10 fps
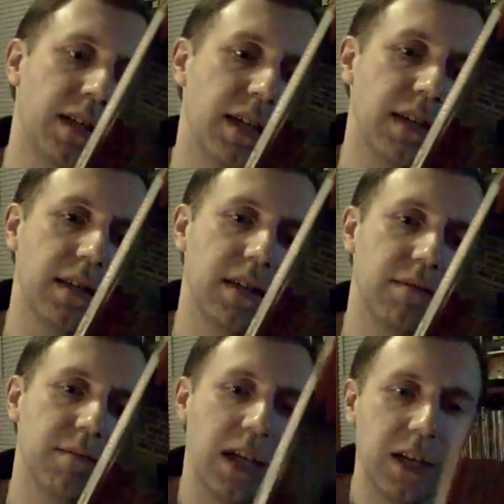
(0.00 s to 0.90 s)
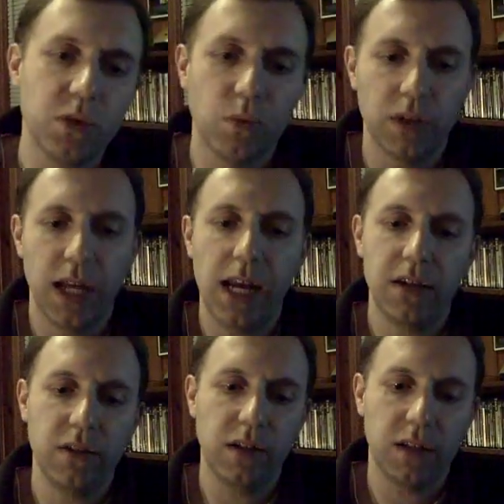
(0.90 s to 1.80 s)
and uh, I just wanted to add
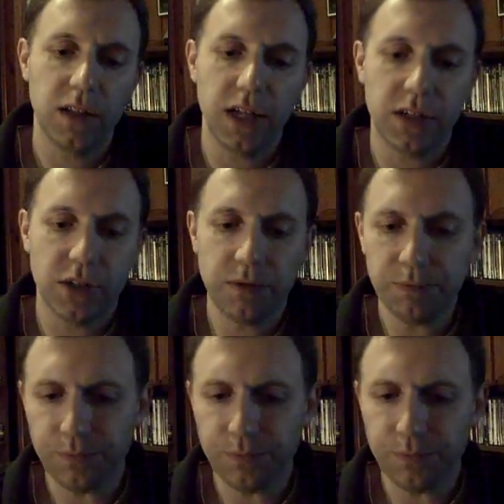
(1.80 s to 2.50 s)
it to the collection.